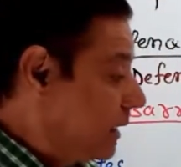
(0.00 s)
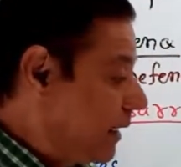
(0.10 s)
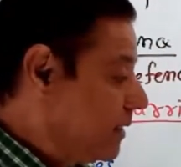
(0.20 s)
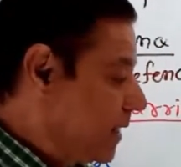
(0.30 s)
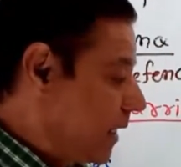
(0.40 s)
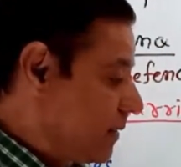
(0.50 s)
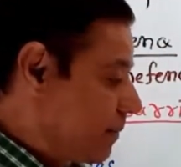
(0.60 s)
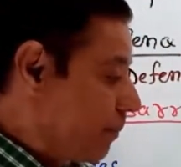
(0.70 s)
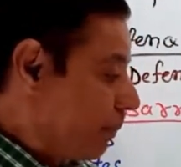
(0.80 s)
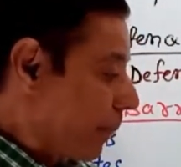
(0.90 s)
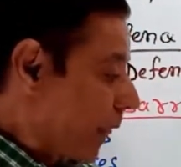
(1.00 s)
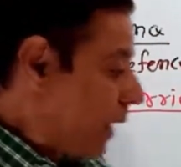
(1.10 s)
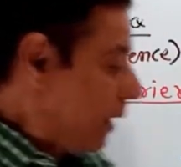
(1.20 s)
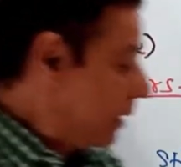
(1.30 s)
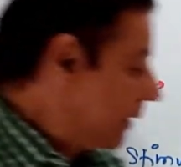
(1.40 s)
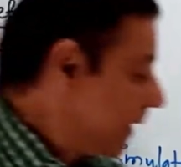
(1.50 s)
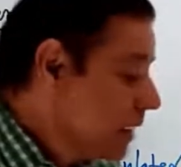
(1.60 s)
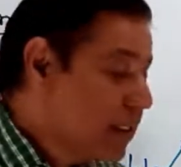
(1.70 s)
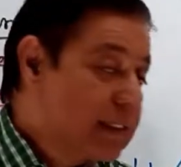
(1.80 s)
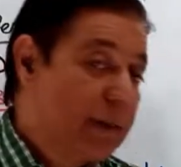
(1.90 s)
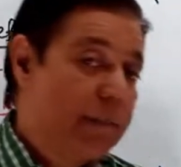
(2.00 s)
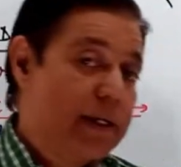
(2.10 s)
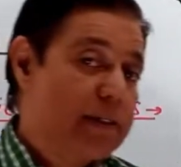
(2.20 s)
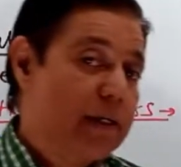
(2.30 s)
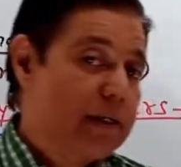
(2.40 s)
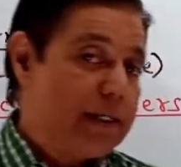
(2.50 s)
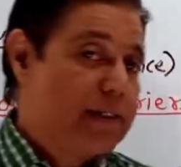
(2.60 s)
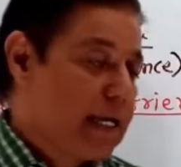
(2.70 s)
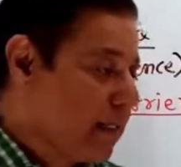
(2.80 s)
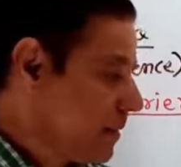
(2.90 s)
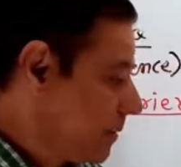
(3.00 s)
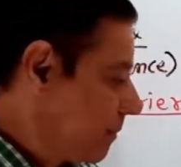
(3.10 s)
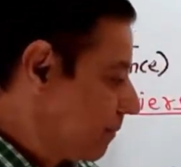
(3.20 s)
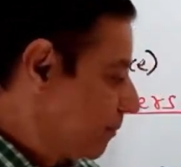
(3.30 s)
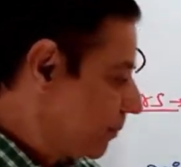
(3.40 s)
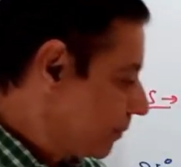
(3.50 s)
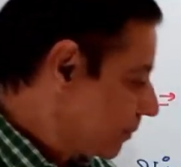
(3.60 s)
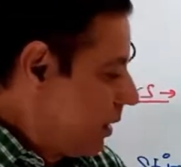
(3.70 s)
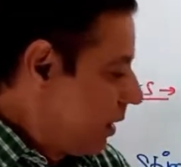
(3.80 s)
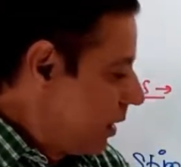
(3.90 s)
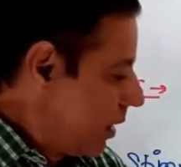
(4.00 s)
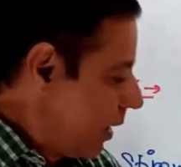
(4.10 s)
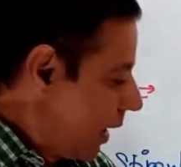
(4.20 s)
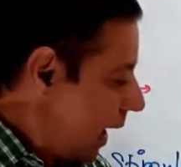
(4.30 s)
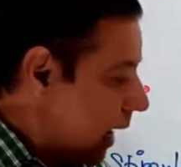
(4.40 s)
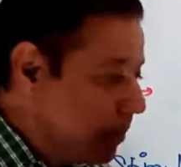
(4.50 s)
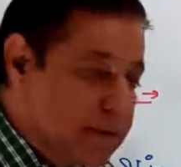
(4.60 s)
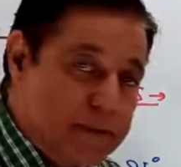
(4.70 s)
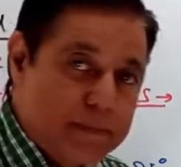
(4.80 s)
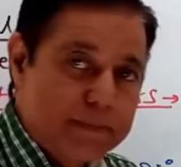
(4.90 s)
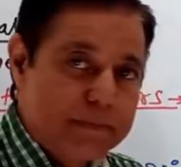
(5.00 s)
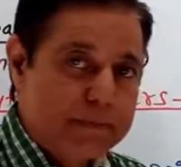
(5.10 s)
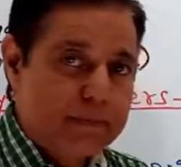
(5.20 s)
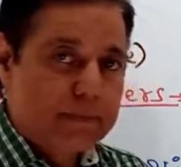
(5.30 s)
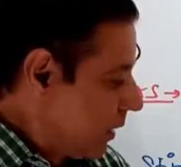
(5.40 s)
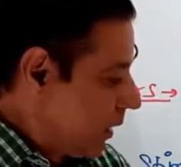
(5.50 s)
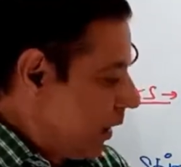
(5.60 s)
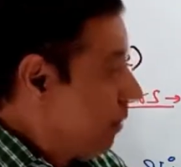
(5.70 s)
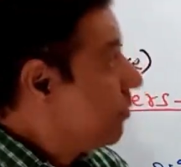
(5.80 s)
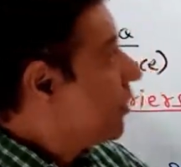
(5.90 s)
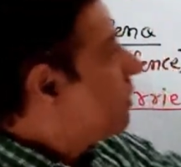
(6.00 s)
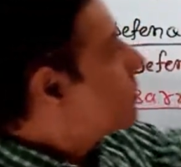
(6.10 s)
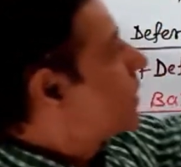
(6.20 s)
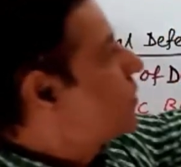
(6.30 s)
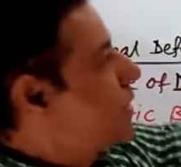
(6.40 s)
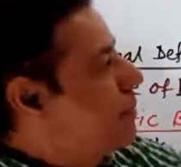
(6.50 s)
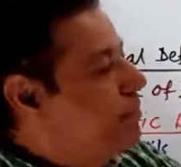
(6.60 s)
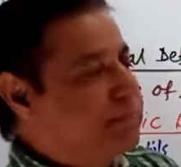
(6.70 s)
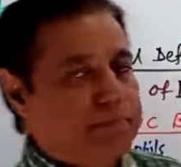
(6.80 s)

T cells. These suppressor T cells helps immune system